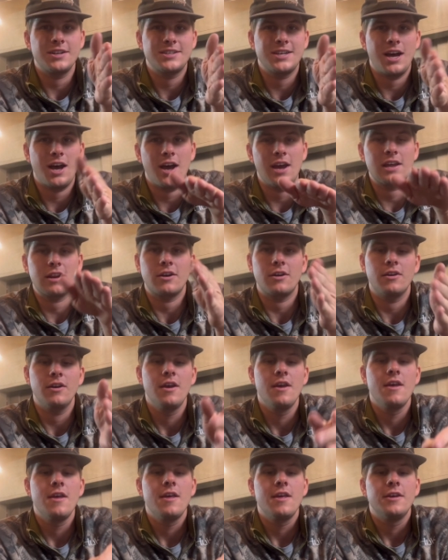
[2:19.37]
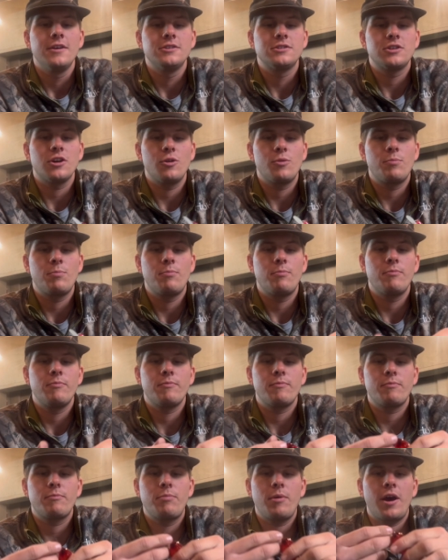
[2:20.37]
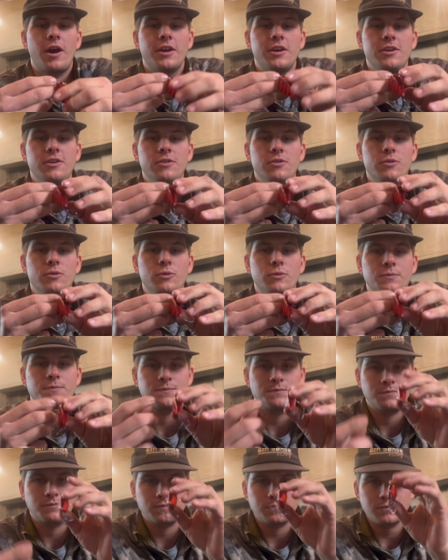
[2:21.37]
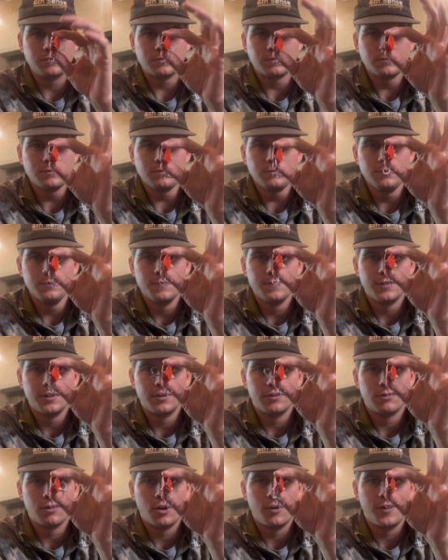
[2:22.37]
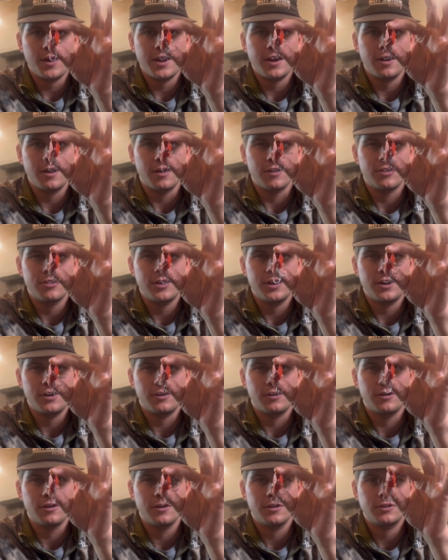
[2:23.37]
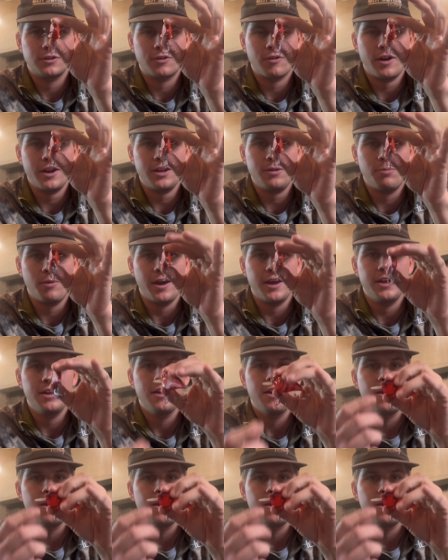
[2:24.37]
tighter. So by you throwing a thinner crankbait,